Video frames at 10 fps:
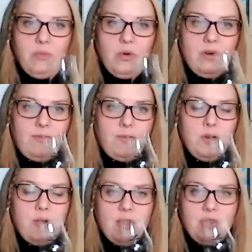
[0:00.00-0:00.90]
more
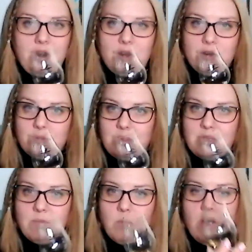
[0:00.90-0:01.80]
fruit on the nose with
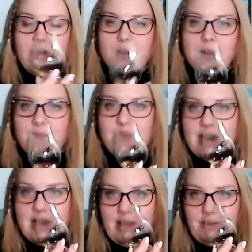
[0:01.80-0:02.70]
some water. I'm
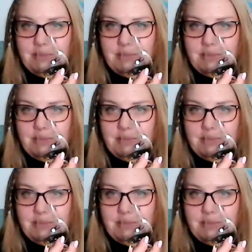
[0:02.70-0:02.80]
finding.